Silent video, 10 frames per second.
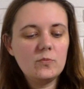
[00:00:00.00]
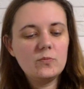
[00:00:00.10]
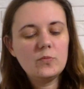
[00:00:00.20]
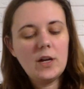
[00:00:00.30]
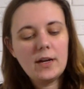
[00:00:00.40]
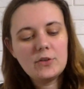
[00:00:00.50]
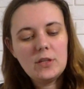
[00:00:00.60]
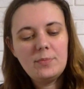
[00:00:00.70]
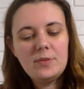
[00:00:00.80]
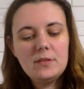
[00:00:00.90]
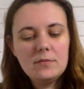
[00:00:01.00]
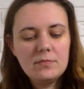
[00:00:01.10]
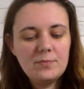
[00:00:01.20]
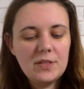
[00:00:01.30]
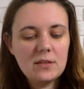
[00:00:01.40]
were actually
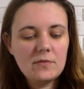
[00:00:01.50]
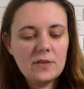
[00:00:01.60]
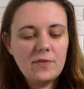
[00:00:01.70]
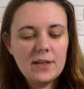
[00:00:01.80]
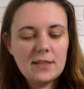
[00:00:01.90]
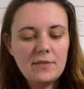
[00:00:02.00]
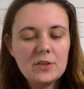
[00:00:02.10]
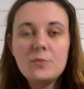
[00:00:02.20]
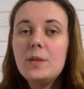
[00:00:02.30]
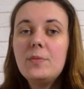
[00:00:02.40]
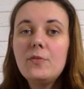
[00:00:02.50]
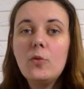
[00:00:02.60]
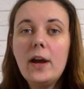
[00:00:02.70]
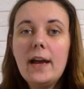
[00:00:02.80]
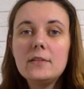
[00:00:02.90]
pieces of advice given to me
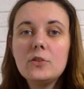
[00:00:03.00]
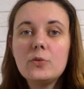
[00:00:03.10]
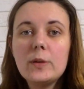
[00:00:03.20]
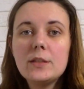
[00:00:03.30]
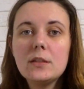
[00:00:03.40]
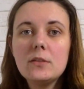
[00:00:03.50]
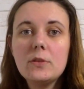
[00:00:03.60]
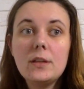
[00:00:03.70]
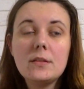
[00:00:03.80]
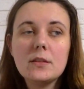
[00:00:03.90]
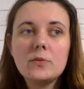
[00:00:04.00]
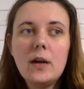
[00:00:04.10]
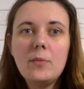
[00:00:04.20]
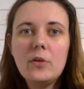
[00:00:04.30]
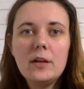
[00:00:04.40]
beforehand on Twitter or
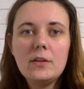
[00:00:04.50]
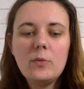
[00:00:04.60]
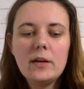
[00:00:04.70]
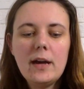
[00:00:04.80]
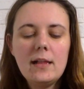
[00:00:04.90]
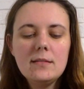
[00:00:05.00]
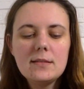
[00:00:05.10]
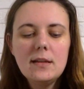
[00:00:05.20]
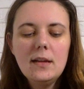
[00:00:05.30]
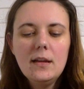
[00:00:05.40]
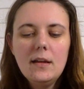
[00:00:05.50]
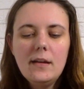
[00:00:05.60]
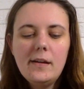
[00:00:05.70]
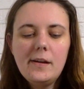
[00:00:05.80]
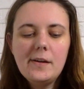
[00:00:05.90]
Instagram or anywhere else.
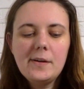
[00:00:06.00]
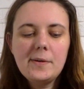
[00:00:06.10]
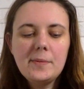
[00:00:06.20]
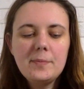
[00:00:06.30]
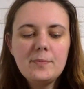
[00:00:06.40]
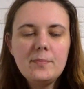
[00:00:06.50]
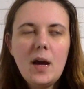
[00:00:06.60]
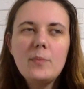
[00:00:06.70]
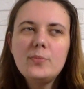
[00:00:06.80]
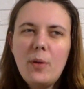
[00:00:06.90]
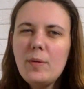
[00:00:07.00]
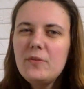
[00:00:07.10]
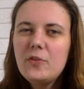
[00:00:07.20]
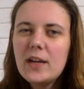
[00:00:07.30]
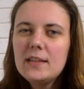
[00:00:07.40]
I'm probably
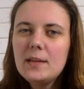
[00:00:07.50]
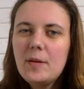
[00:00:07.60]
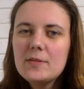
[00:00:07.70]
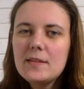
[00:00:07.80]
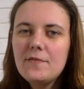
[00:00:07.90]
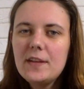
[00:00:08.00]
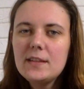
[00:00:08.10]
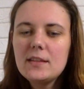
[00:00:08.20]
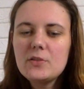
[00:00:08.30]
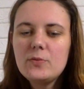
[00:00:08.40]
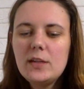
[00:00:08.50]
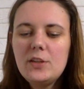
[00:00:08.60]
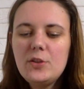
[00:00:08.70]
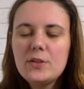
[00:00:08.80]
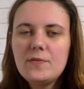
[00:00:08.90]
forgetting about something that is really
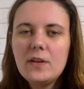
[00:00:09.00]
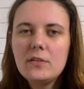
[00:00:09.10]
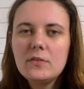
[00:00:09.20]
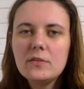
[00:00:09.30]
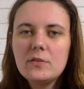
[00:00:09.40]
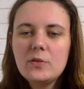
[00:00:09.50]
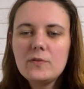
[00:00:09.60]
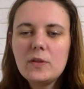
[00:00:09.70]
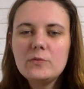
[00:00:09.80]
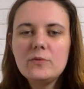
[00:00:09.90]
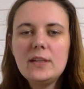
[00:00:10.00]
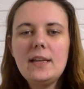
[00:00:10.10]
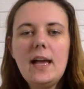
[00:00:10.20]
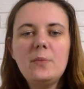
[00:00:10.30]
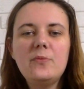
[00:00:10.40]
useful and
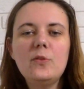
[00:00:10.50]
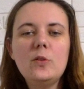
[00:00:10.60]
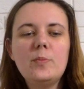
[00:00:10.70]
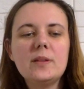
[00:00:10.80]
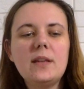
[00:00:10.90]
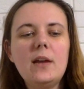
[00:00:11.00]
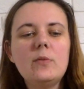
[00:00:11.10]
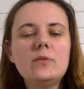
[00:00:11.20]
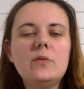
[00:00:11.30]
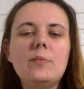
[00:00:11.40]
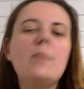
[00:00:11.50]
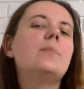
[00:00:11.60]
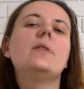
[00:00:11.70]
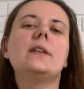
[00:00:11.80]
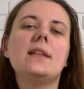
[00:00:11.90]
really helpful, but I will
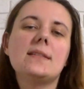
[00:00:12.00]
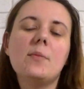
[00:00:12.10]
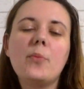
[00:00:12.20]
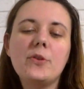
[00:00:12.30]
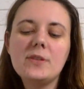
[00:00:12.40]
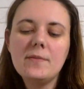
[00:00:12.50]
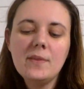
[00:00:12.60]
remember it at some point.